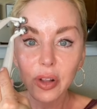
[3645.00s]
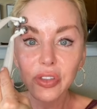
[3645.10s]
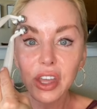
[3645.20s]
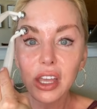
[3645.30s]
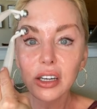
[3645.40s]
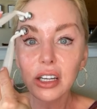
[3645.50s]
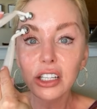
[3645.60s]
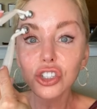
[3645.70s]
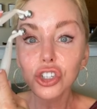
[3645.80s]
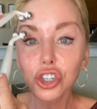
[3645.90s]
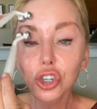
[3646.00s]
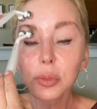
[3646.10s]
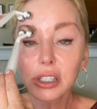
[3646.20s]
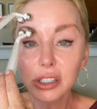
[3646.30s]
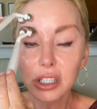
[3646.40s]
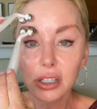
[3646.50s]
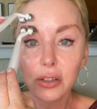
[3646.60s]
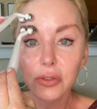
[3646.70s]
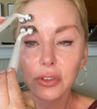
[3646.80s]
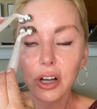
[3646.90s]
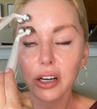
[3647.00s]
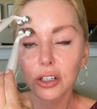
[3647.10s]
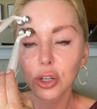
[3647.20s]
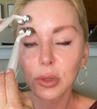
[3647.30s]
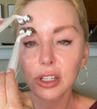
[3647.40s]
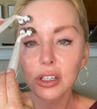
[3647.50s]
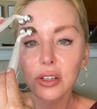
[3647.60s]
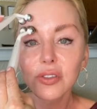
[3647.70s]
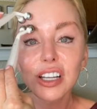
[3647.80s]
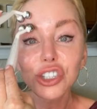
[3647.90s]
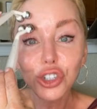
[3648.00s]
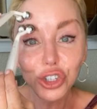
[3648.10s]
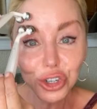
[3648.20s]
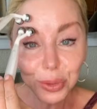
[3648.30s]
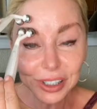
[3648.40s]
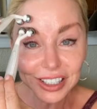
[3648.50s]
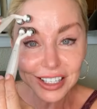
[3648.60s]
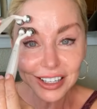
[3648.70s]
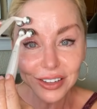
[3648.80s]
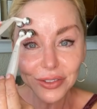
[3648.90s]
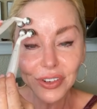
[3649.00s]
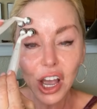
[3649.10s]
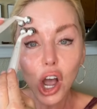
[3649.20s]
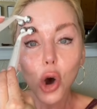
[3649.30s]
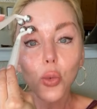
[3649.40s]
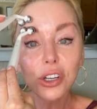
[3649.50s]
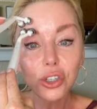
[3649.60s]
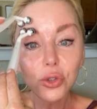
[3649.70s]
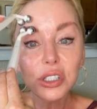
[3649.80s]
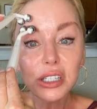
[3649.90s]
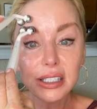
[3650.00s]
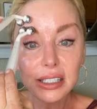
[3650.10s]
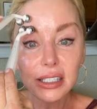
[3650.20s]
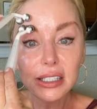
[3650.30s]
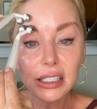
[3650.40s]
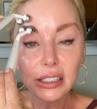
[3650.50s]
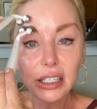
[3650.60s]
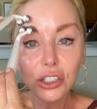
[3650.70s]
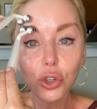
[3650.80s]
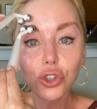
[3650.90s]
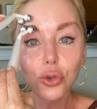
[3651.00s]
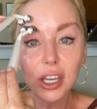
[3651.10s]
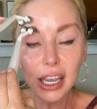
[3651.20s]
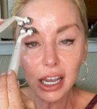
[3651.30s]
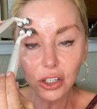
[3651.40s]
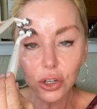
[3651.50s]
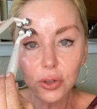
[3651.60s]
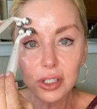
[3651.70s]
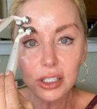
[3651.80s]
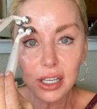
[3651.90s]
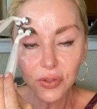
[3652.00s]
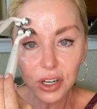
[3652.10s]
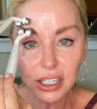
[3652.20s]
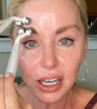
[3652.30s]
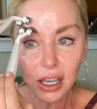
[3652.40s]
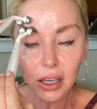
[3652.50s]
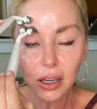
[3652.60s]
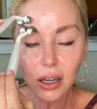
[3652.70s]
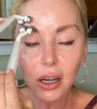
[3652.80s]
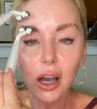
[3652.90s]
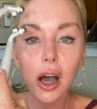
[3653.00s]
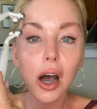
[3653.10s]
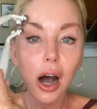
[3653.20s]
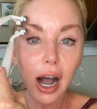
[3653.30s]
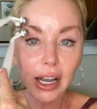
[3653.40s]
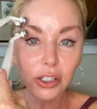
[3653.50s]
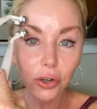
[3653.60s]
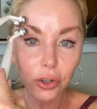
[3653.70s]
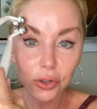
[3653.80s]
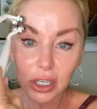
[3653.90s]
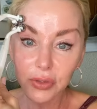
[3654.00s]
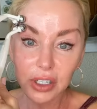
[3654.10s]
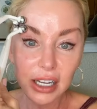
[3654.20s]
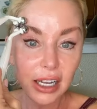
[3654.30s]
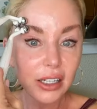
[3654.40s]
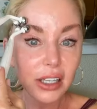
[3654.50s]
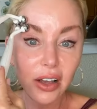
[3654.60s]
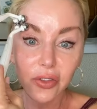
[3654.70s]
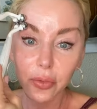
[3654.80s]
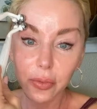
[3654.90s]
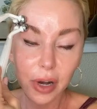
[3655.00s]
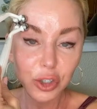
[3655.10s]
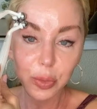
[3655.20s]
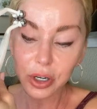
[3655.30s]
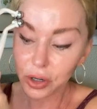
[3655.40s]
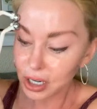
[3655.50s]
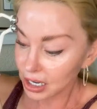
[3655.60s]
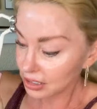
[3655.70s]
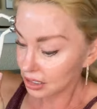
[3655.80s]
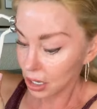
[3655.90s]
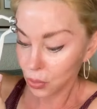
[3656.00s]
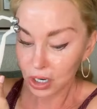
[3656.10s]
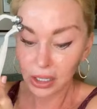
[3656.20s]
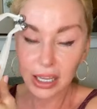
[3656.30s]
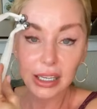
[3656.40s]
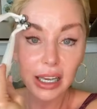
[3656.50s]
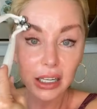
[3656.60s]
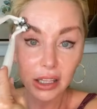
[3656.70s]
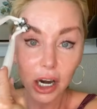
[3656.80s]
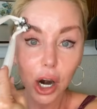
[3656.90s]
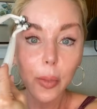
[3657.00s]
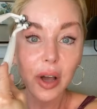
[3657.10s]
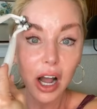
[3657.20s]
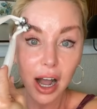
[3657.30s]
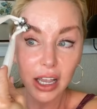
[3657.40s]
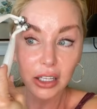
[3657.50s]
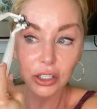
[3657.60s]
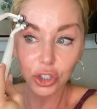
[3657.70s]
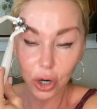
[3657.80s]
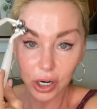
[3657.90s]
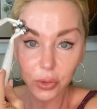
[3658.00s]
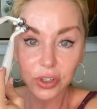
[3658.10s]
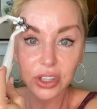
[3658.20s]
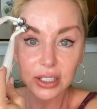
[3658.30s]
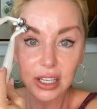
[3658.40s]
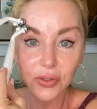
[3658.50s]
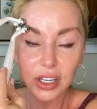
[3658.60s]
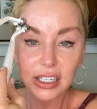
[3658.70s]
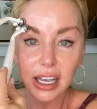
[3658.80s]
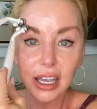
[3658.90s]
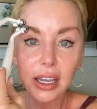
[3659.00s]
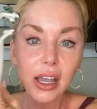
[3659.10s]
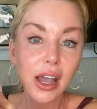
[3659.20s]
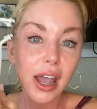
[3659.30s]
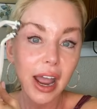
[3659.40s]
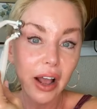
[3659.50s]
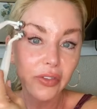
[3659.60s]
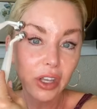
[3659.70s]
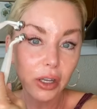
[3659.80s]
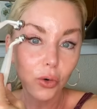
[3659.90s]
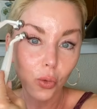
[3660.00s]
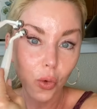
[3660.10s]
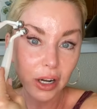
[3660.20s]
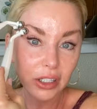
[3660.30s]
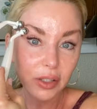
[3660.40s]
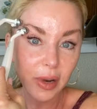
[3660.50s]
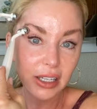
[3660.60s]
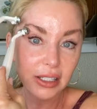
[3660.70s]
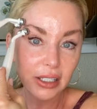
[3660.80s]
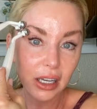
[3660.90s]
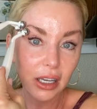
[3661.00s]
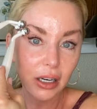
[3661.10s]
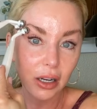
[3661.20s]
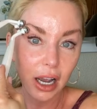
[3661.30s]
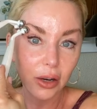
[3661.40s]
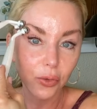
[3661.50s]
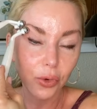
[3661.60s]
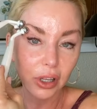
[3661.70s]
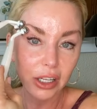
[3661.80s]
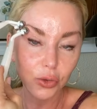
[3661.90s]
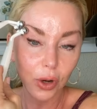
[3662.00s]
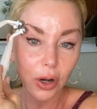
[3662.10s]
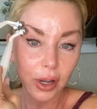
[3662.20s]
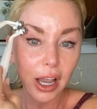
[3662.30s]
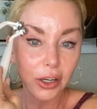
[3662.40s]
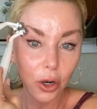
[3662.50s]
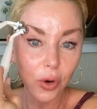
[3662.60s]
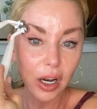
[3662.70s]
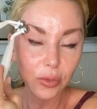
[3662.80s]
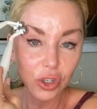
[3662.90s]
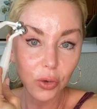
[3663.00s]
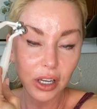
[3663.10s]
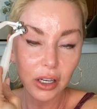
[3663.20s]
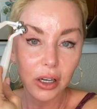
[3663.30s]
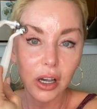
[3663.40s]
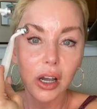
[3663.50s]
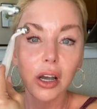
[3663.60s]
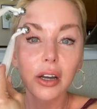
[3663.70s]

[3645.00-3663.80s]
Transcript: but then it's cumulative, not accumulative, it's cumulative when used consistently. So you can use this every day I don't use it every day because I have much bigger guns that I want to like get in there. But I started with this every day. And then once my skin, I realized what, okay, I know what I'm doing.